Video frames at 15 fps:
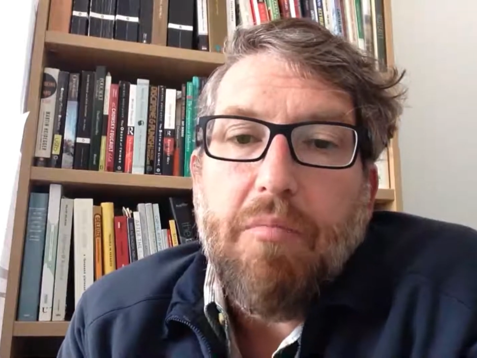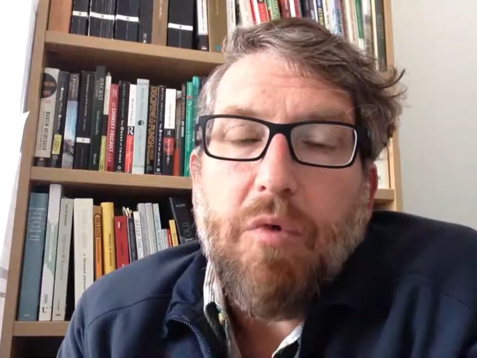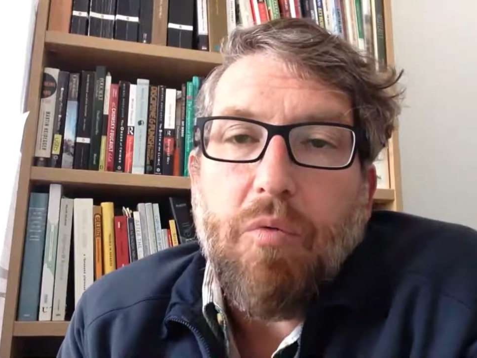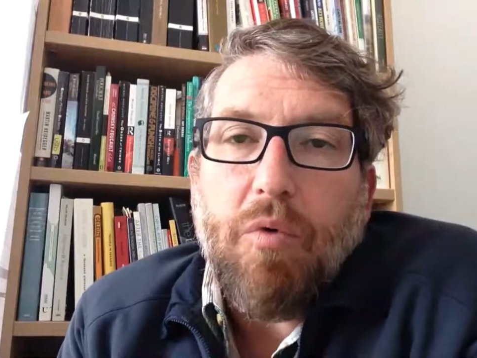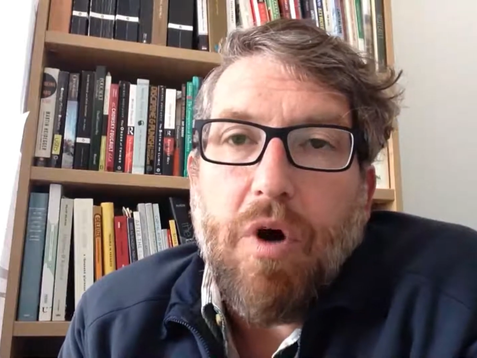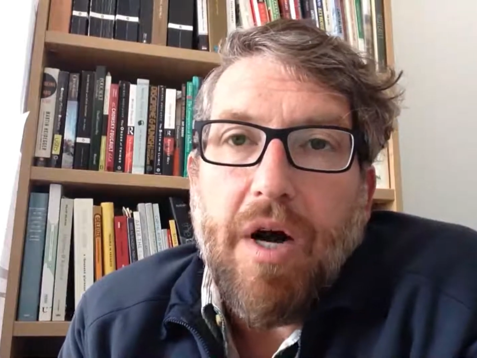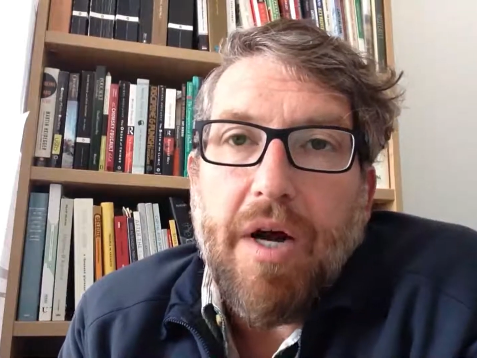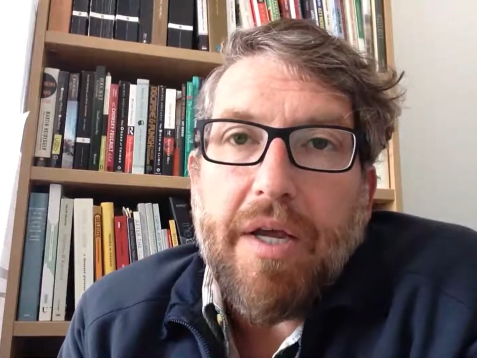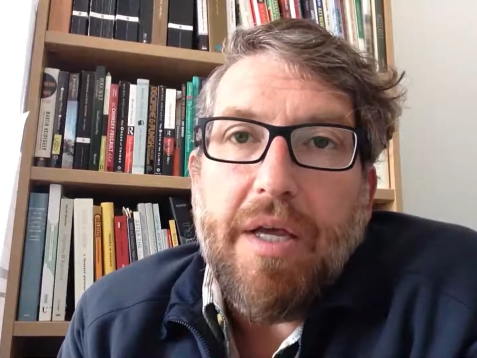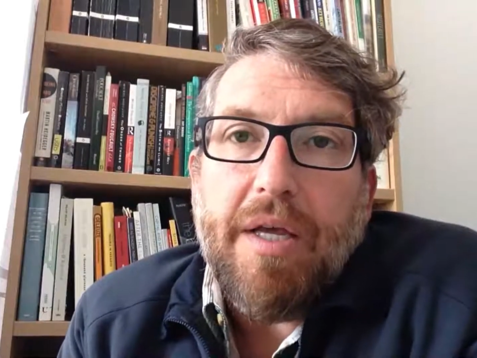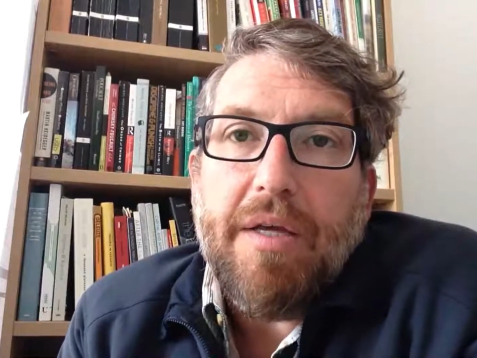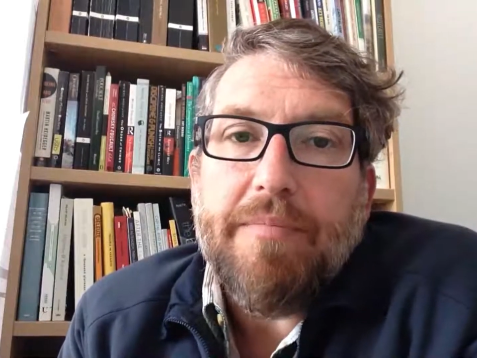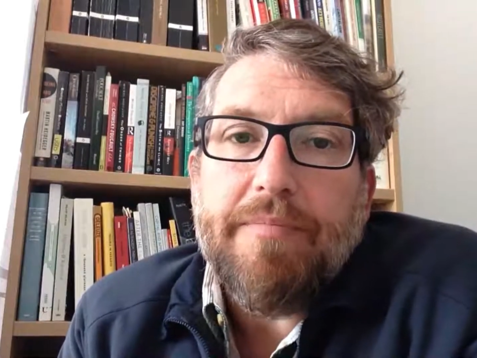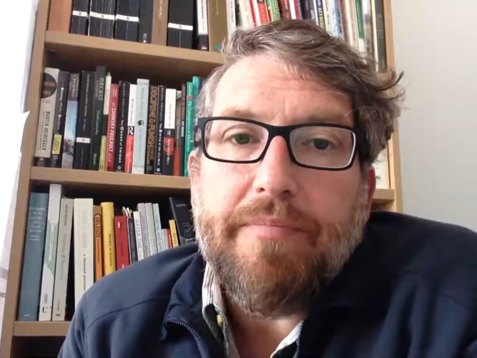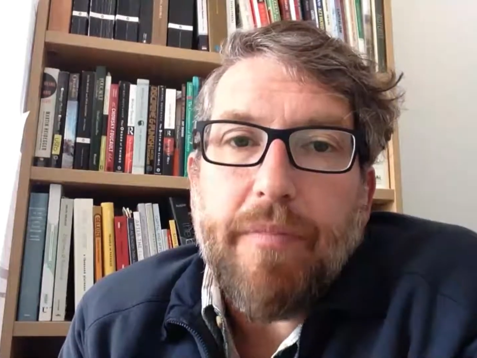
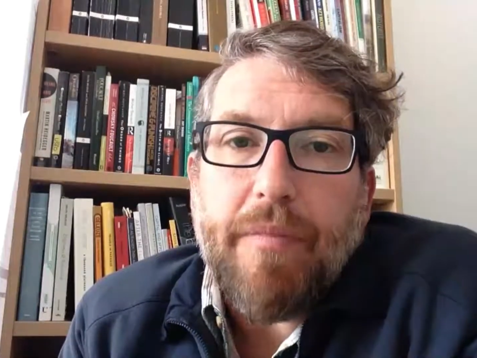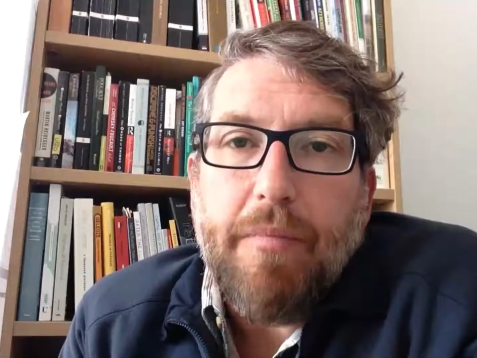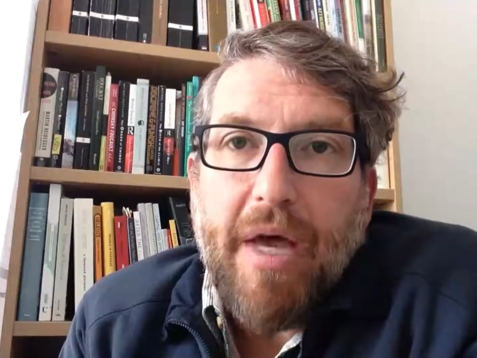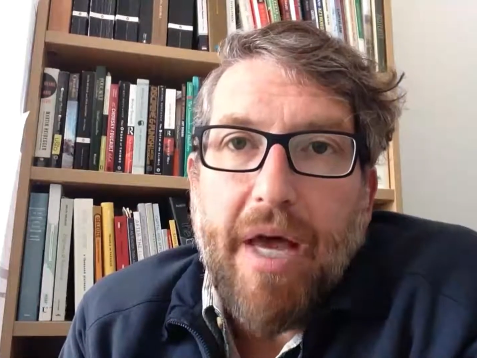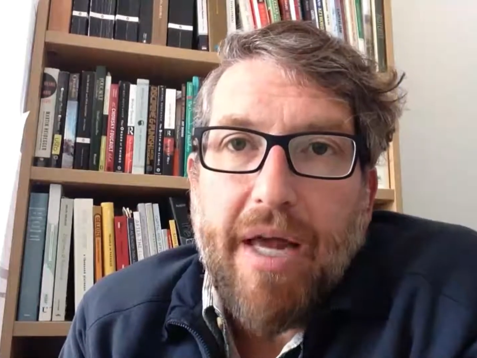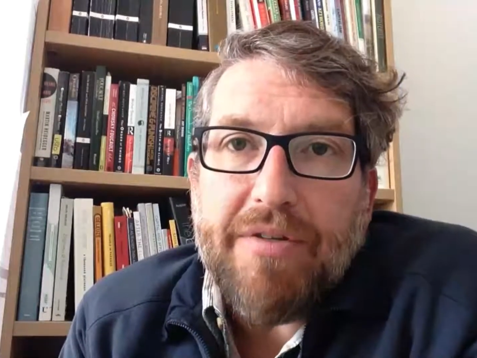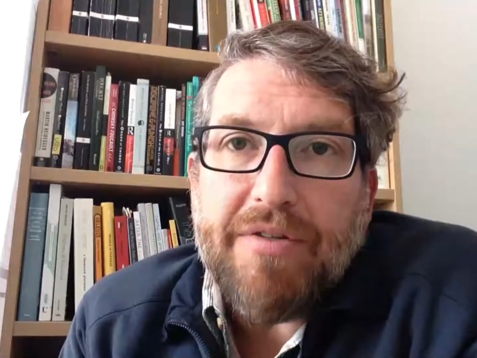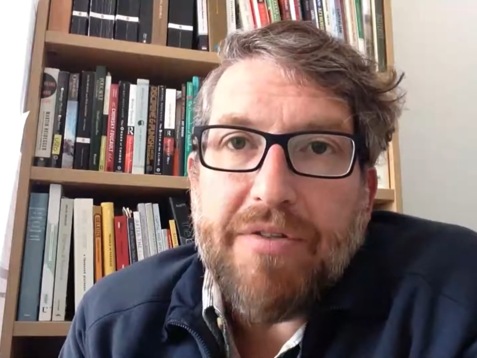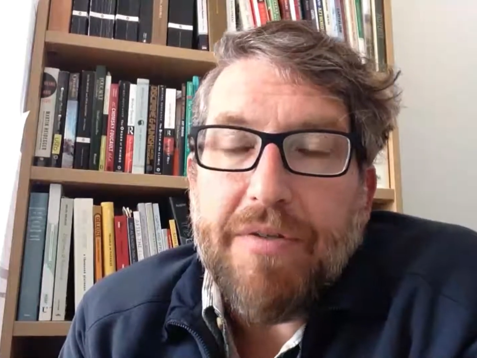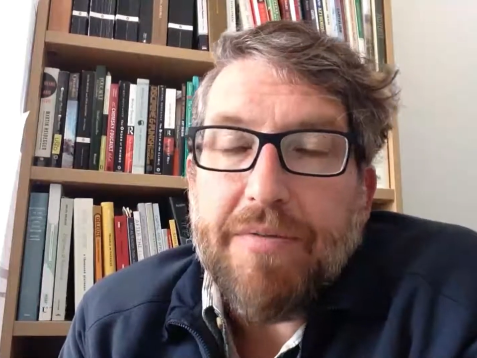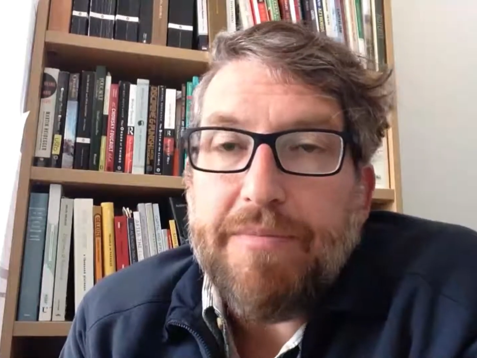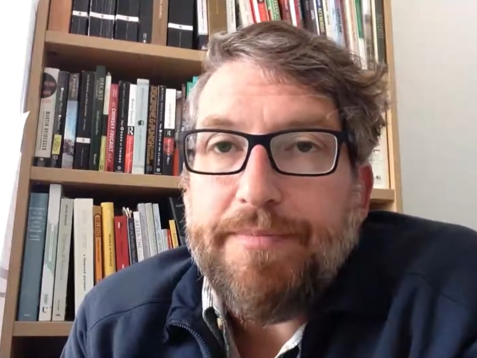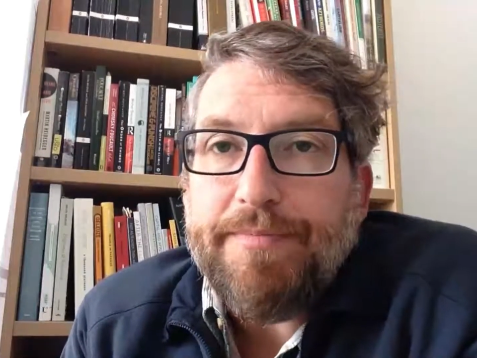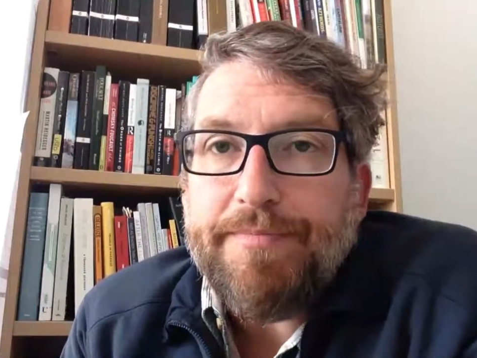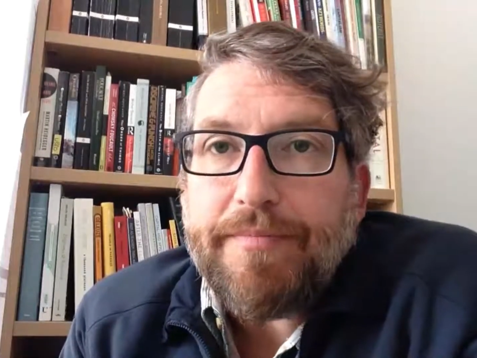Milwaukee,
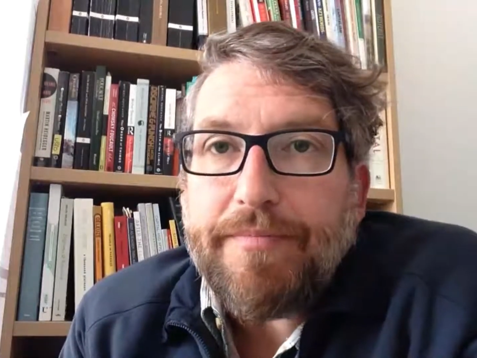Madison.